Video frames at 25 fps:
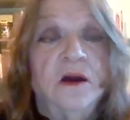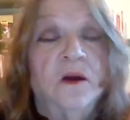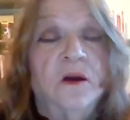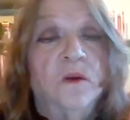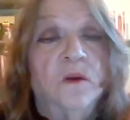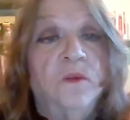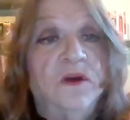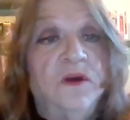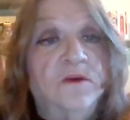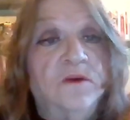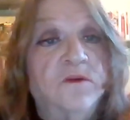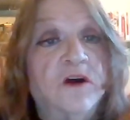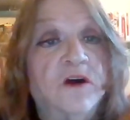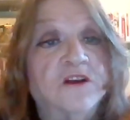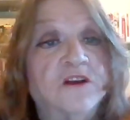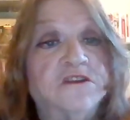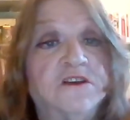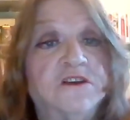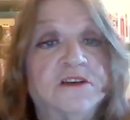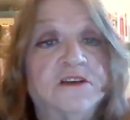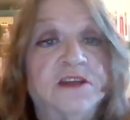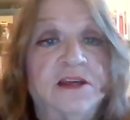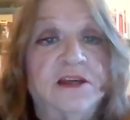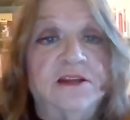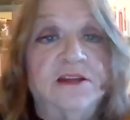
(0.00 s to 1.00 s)
We have watched
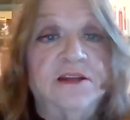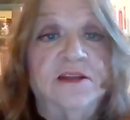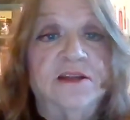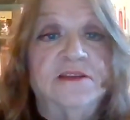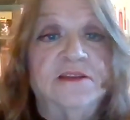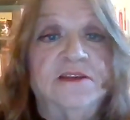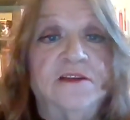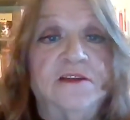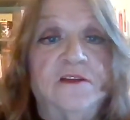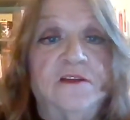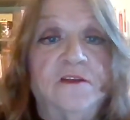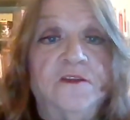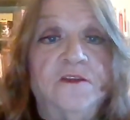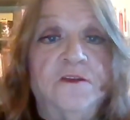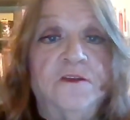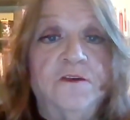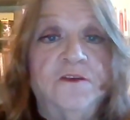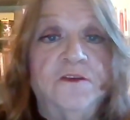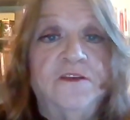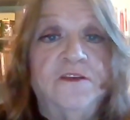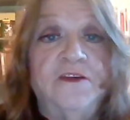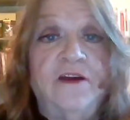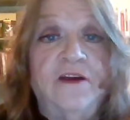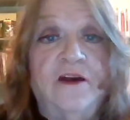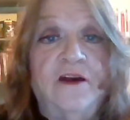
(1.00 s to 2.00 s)
attendance and
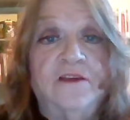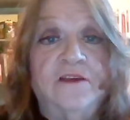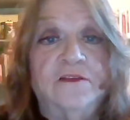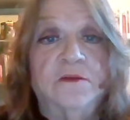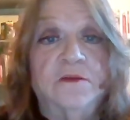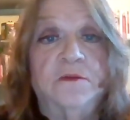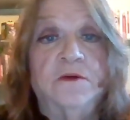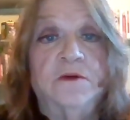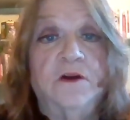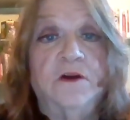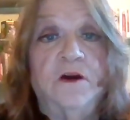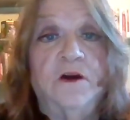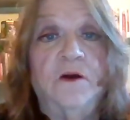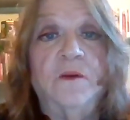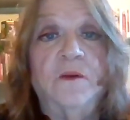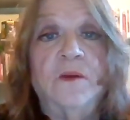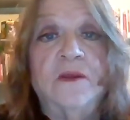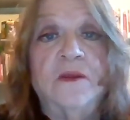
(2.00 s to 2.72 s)
enthusiasm grow,